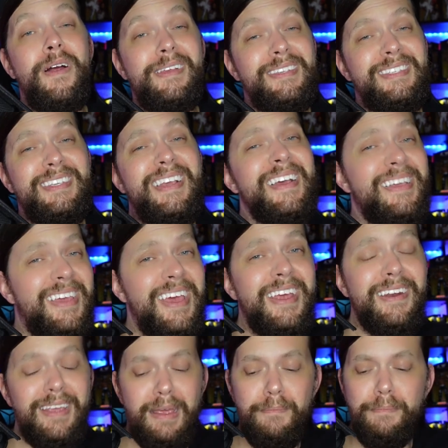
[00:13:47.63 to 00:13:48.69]
want to see
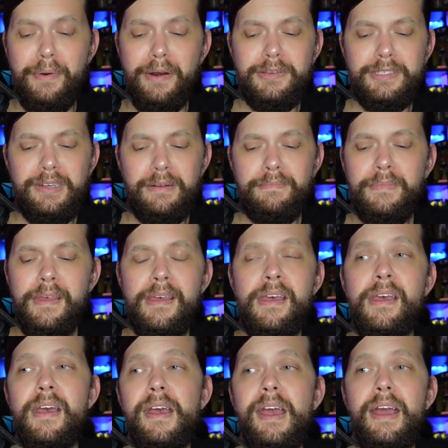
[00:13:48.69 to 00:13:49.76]
again in person.
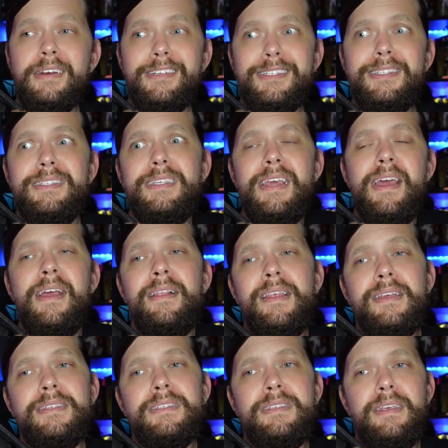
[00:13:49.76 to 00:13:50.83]
And just seeing
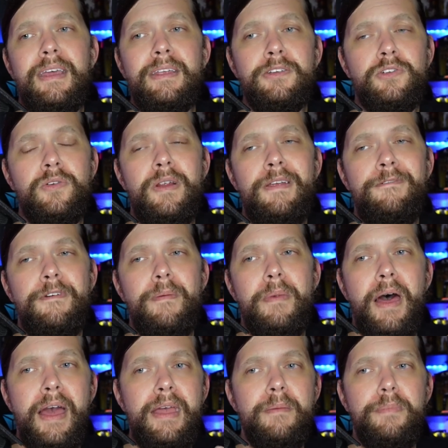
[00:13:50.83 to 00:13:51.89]
this injury from
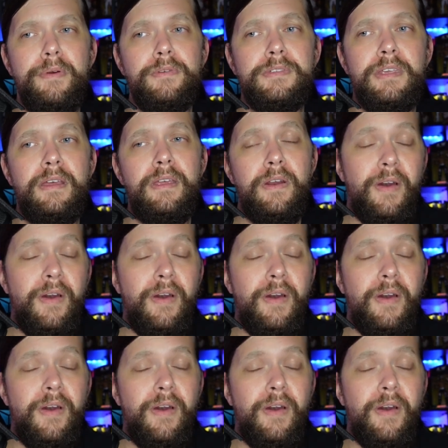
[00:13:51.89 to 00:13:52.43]
Hayabusa,